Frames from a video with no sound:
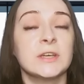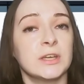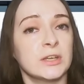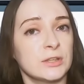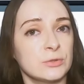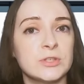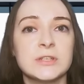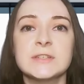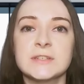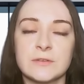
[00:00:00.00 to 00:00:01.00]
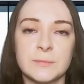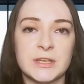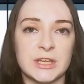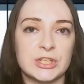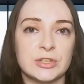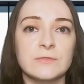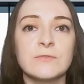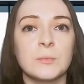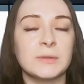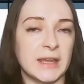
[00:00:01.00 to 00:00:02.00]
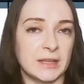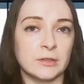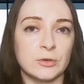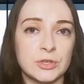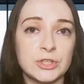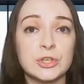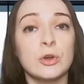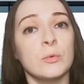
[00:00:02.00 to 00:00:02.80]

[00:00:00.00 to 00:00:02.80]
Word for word: including discrimination from landlords